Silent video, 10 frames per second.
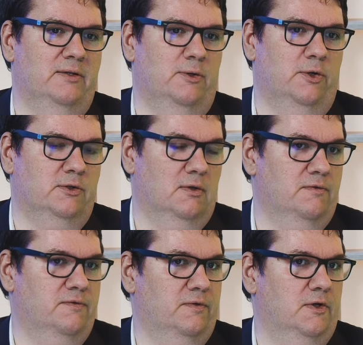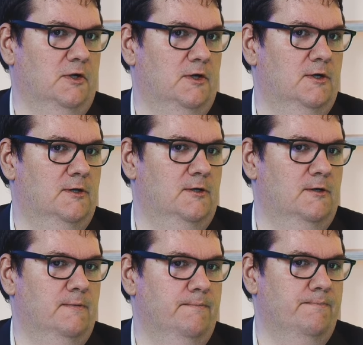a lot of
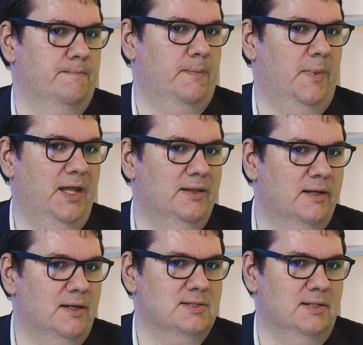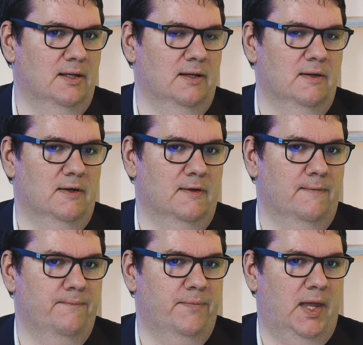interesting
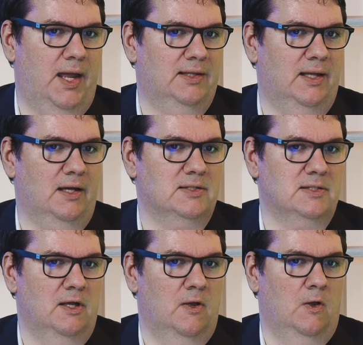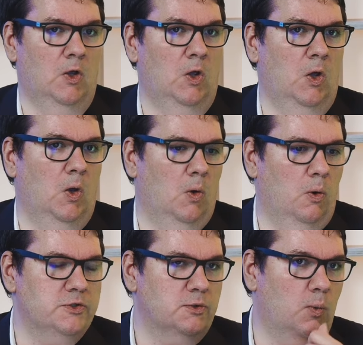attacks.
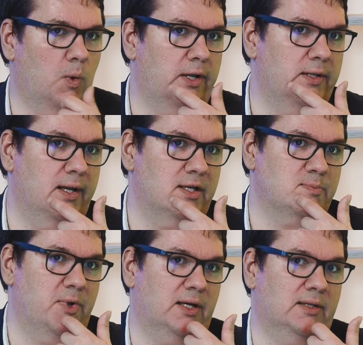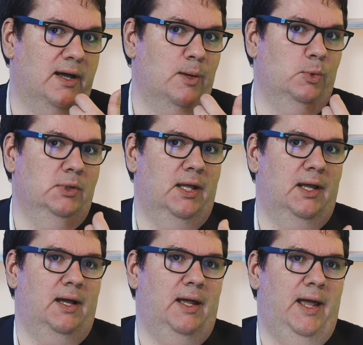Also, one aspect I would
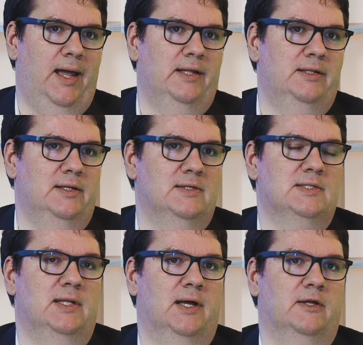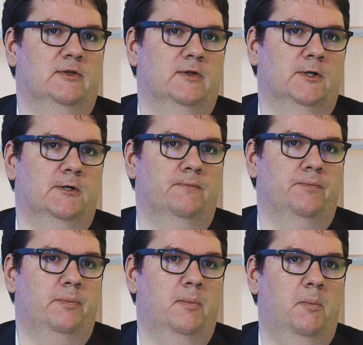add is that
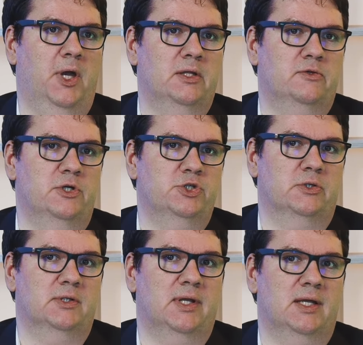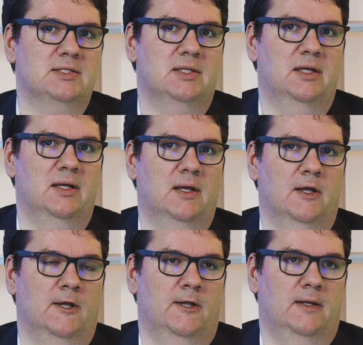penetration testing
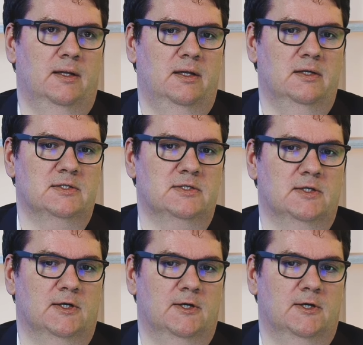is